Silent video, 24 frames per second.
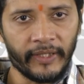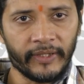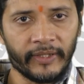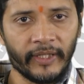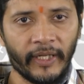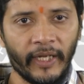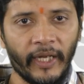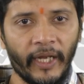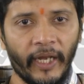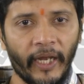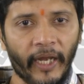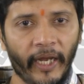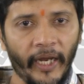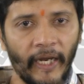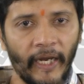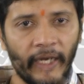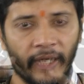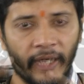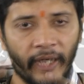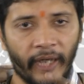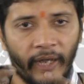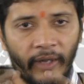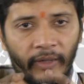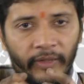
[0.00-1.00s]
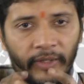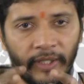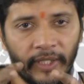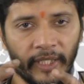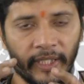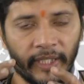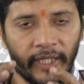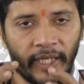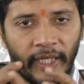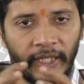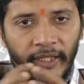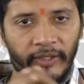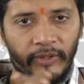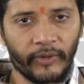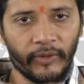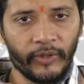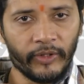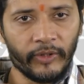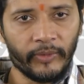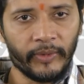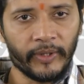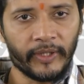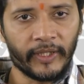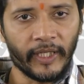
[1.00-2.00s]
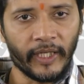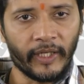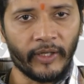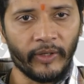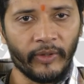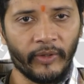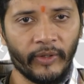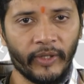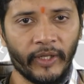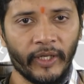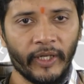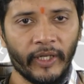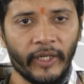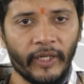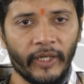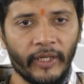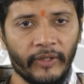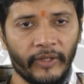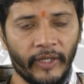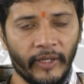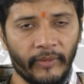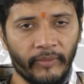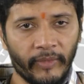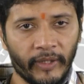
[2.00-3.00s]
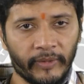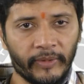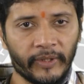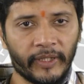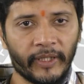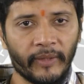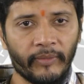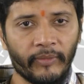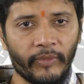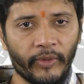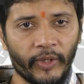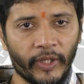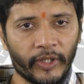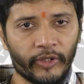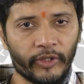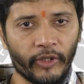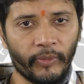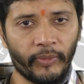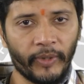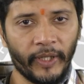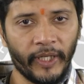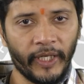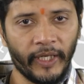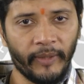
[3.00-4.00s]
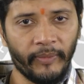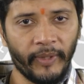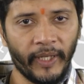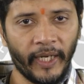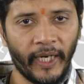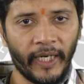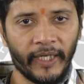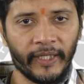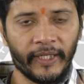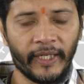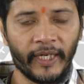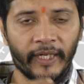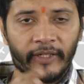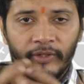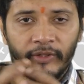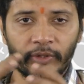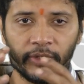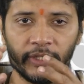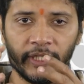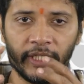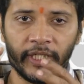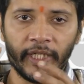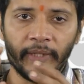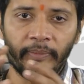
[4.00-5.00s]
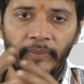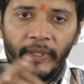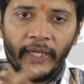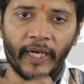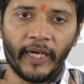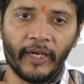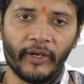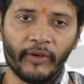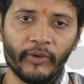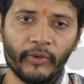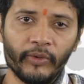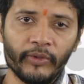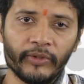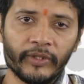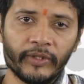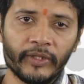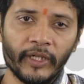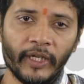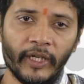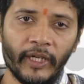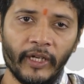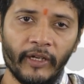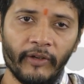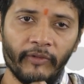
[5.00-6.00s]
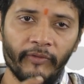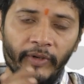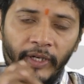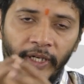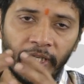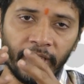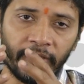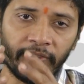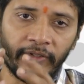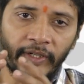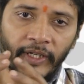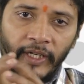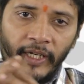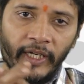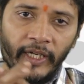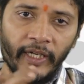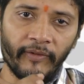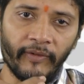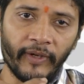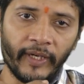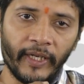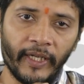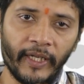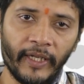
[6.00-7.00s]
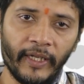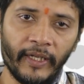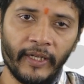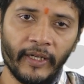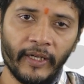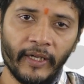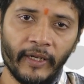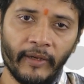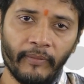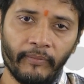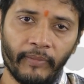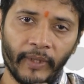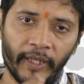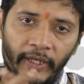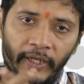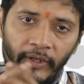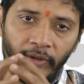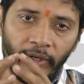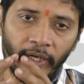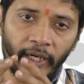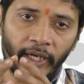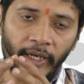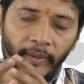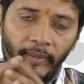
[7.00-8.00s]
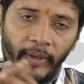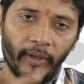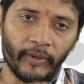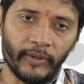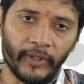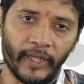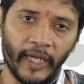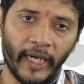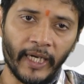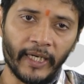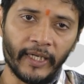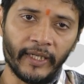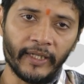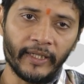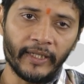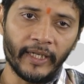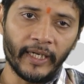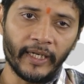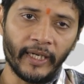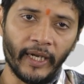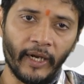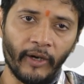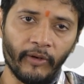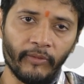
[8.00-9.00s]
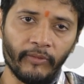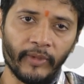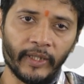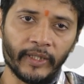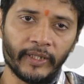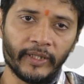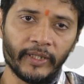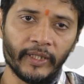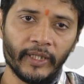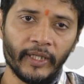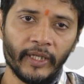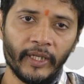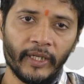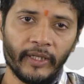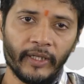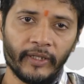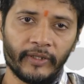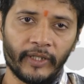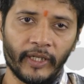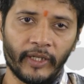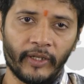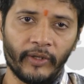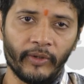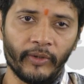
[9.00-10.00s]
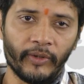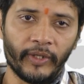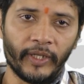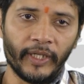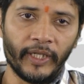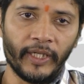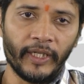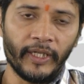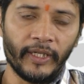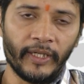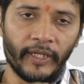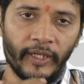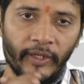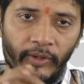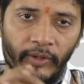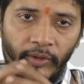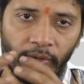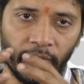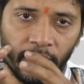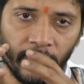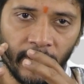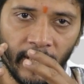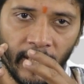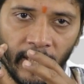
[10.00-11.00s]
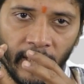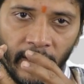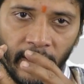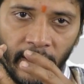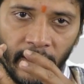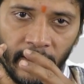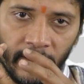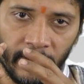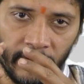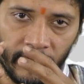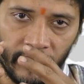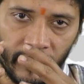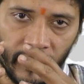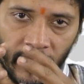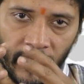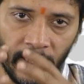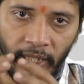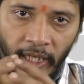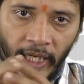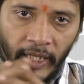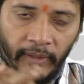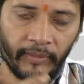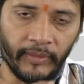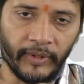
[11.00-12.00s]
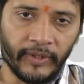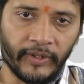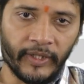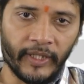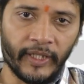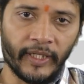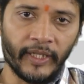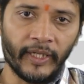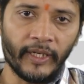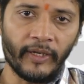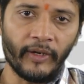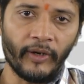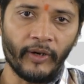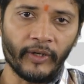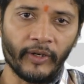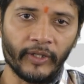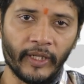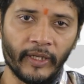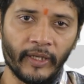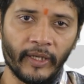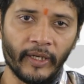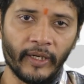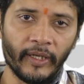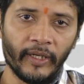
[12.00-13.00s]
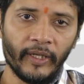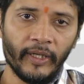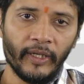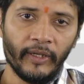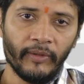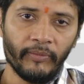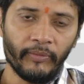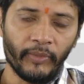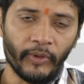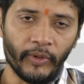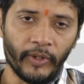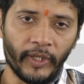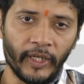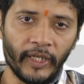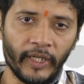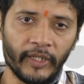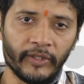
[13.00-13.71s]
corporates, and how the data is going to be secured. There must be some modus operandi behind that. So GDPR rules very strictly, very particular about that how much security the administrator or the